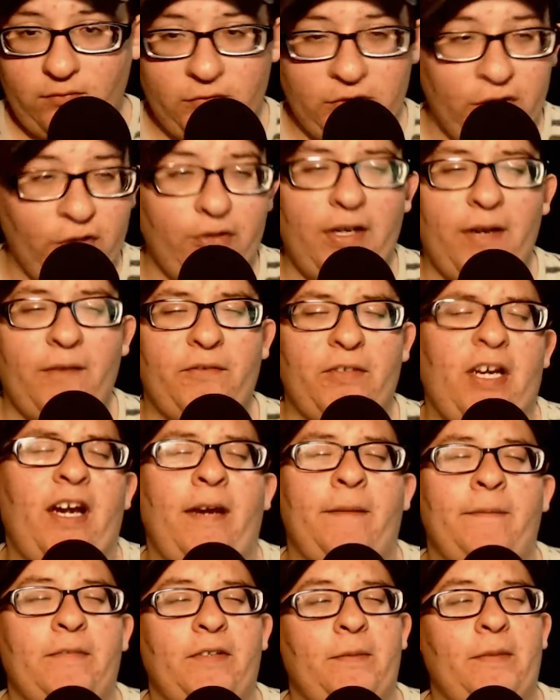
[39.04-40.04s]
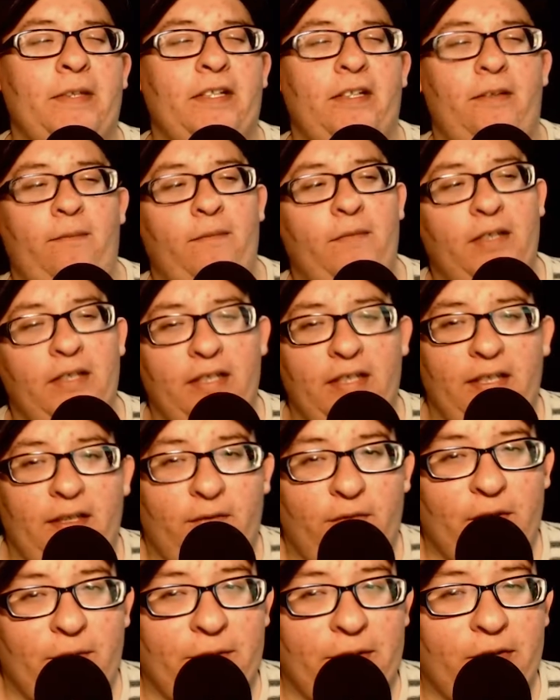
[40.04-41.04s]
don't have time to be um
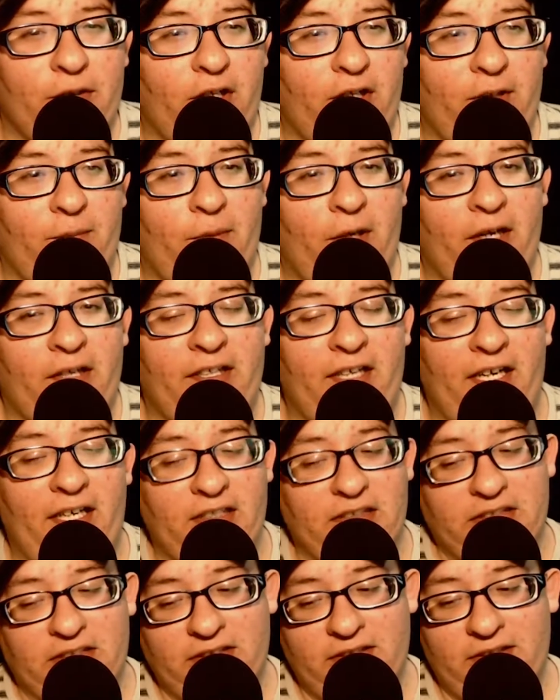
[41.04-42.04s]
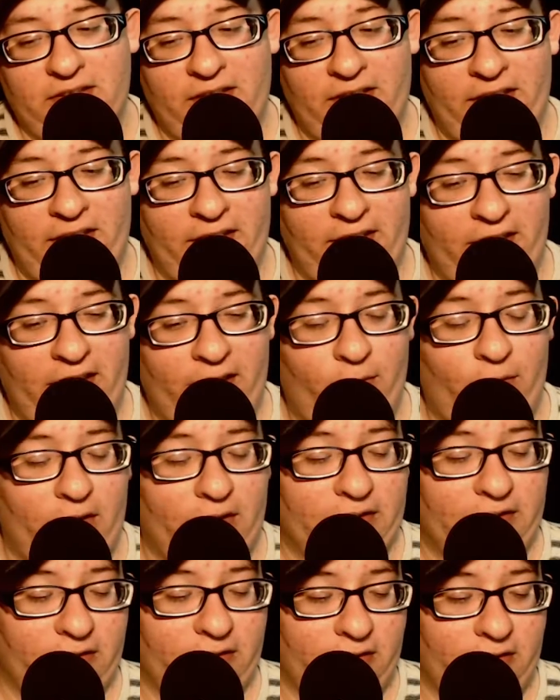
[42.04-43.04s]
reviewed on the podcast, and I
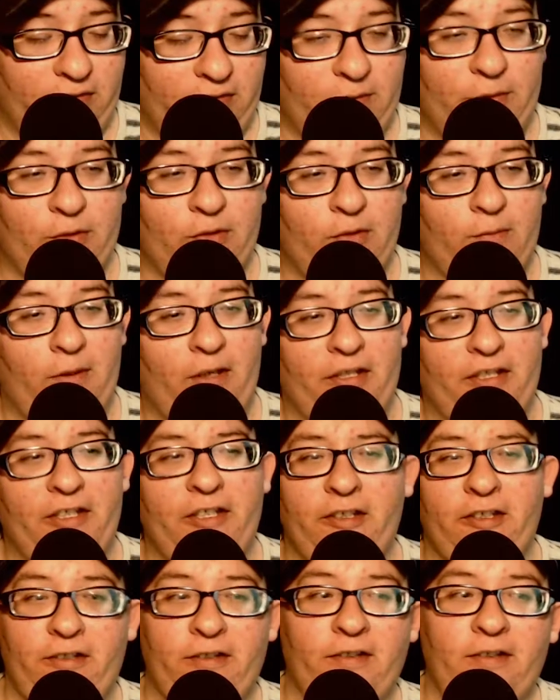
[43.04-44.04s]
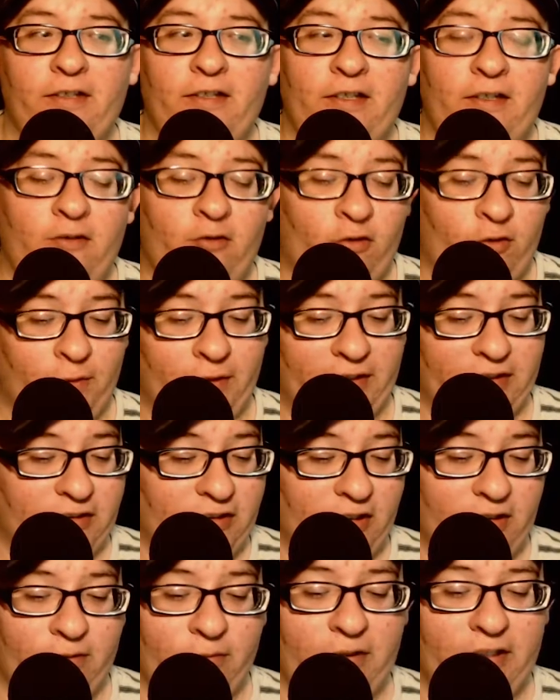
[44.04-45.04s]
want to review them on here, or we can
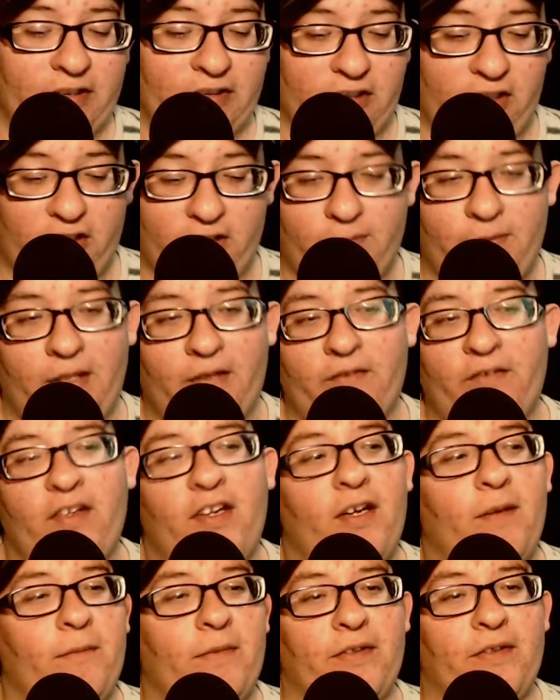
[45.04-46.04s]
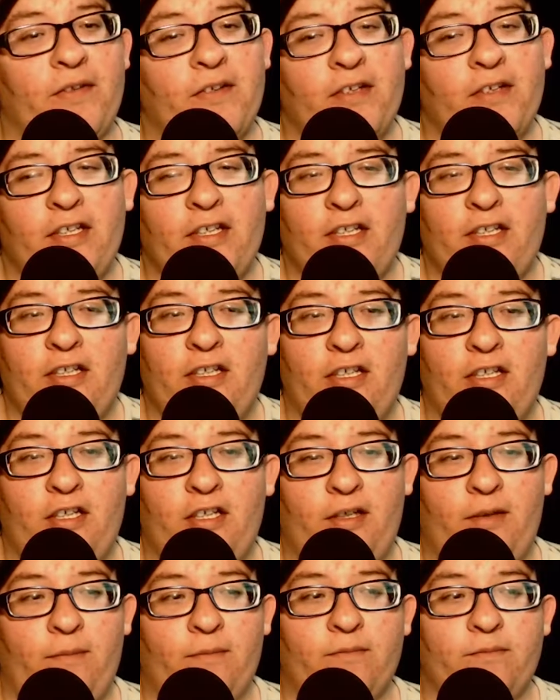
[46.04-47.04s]
talk and we can talk about them and
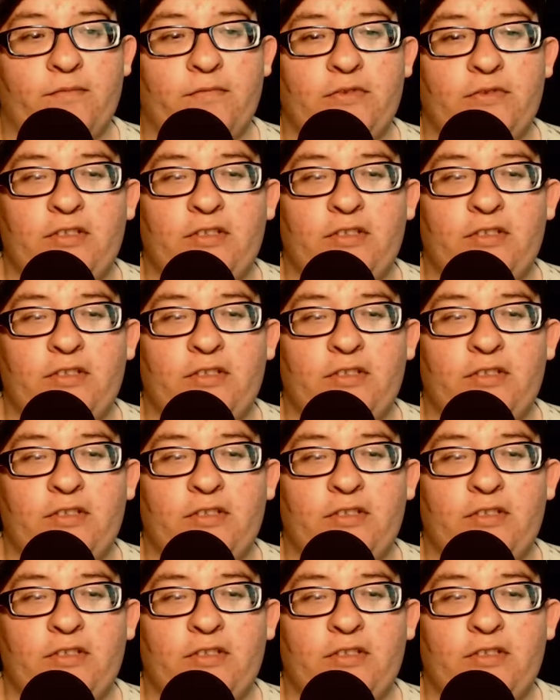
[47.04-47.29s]
um,